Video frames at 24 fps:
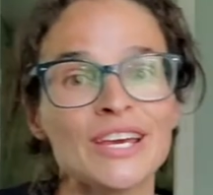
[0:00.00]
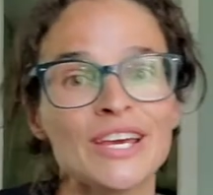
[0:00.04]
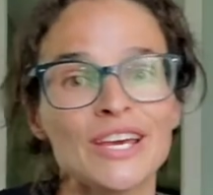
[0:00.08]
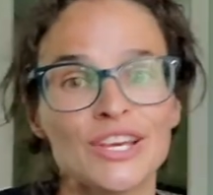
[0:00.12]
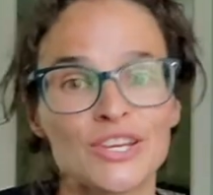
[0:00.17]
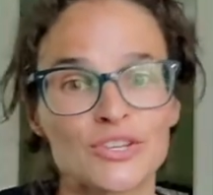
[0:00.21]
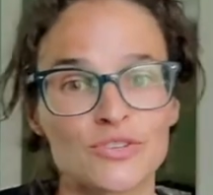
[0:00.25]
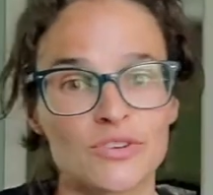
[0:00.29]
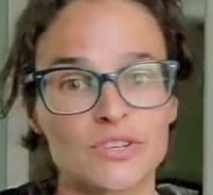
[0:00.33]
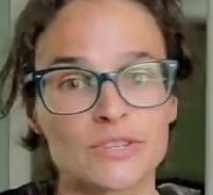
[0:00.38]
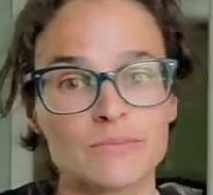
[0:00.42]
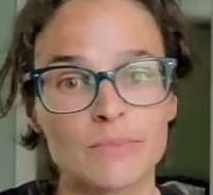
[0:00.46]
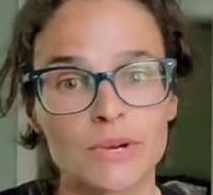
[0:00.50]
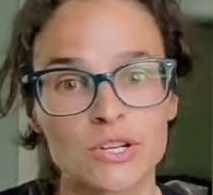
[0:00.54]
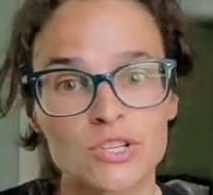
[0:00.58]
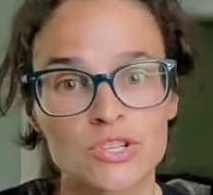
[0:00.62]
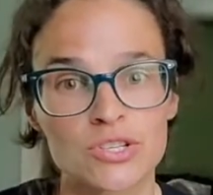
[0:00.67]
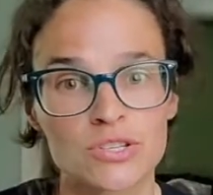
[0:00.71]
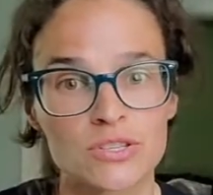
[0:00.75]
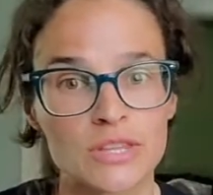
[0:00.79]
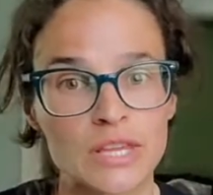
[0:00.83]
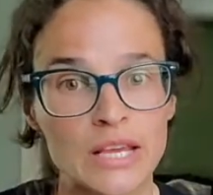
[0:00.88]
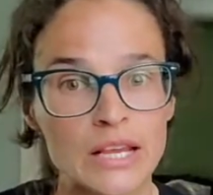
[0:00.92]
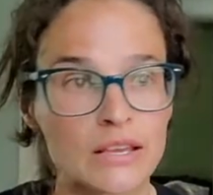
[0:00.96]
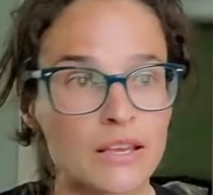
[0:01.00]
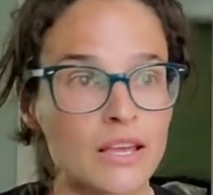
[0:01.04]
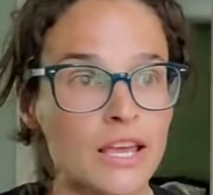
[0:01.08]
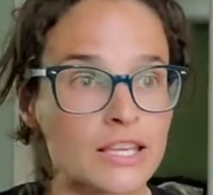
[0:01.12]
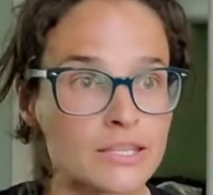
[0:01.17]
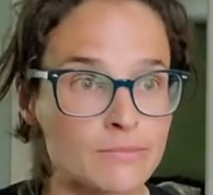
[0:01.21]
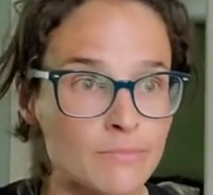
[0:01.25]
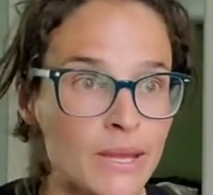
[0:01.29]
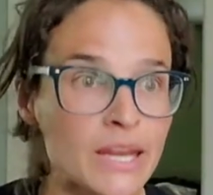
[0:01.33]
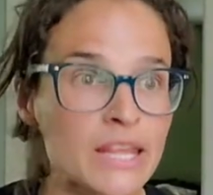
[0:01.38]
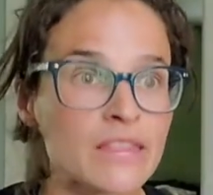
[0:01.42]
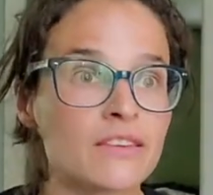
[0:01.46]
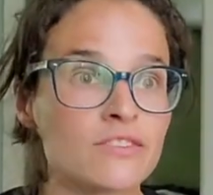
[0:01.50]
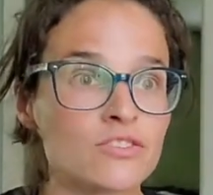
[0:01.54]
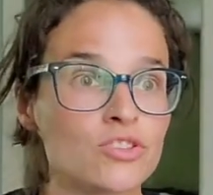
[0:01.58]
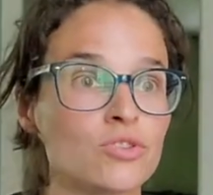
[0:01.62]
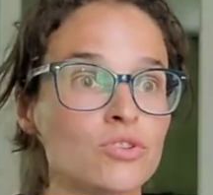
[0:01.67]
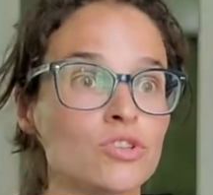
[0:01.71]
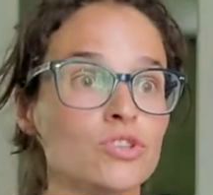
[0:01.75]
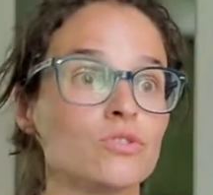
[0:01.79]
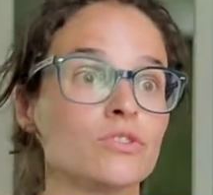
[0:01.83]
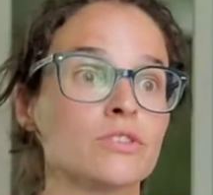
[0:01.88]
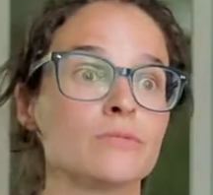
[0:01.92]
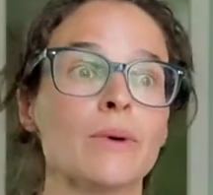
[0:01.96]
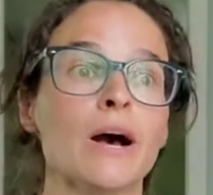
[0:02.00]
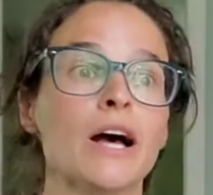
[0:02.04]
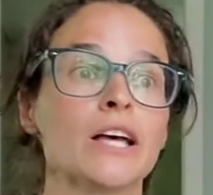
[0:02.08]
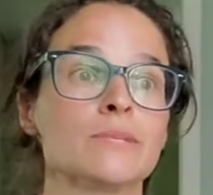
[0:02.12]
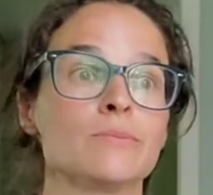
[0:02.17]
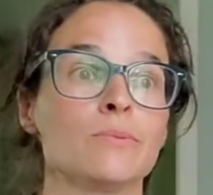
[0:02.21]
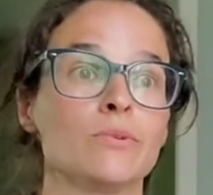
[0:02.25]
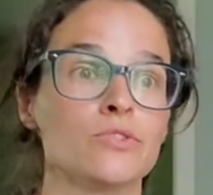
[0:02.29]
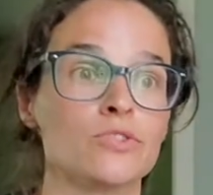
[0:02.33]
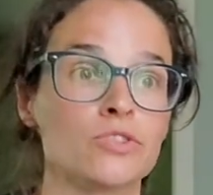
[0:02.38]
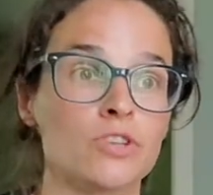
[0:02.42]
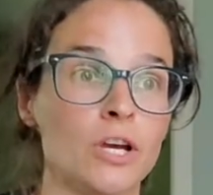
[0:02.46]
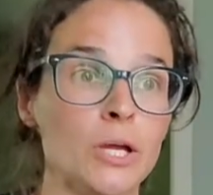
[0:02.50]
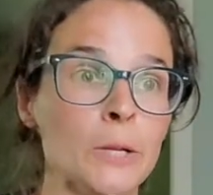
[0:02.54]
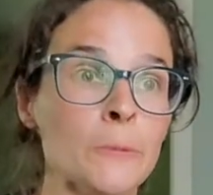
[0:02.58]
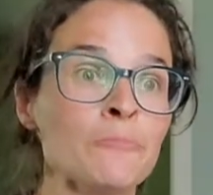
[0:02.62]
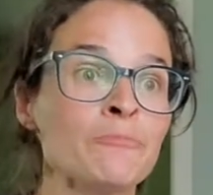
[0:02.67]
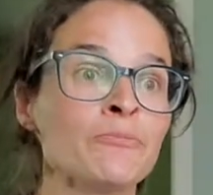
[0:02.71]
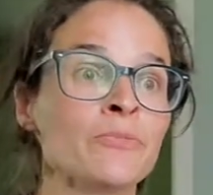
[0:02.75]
so as many things you can do as possible is good.